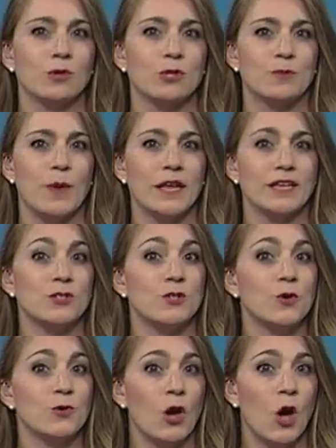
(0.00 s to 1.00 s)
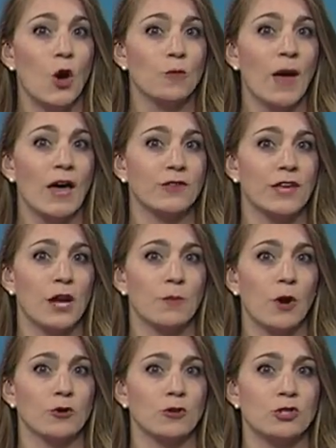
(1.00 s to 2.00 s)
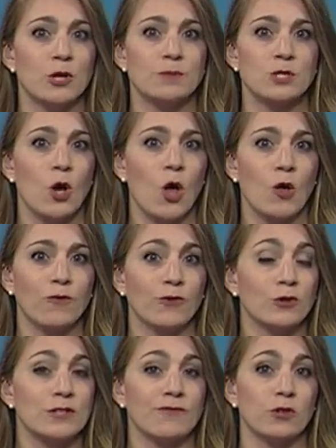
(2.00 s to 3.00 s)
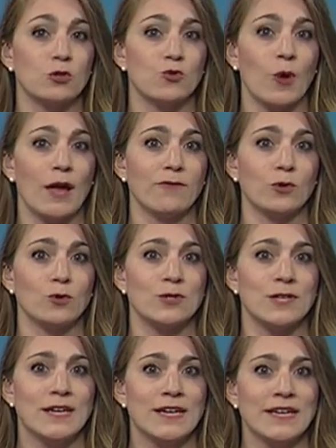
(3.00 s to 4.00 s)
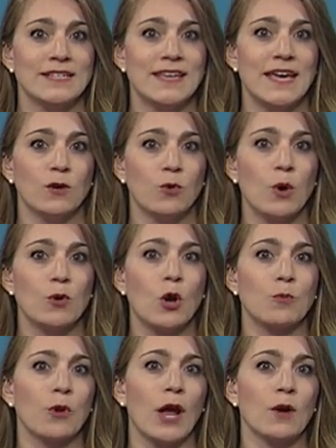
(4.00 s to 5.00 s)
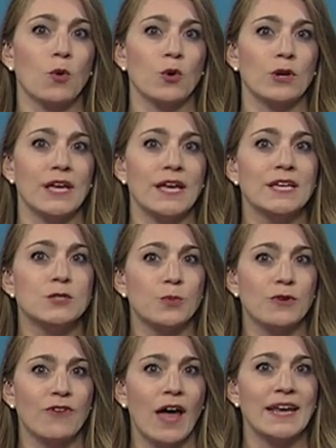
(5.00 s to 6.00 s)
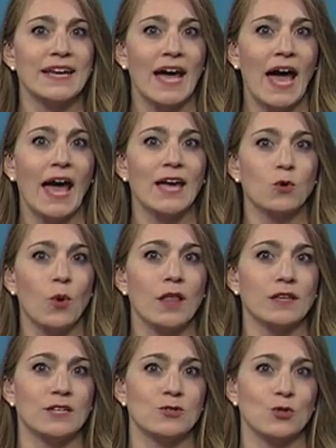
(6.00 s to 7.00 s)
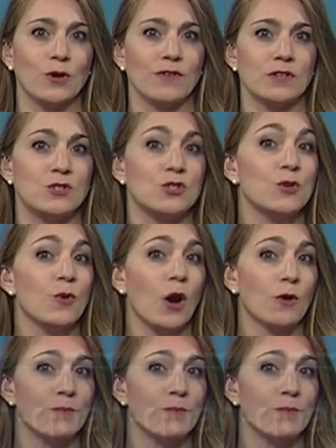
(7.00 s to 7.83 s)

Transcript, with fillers: responded to the Home Health Care Partnership's call for different drivers, saying, quote, our priority is providing high quality service to our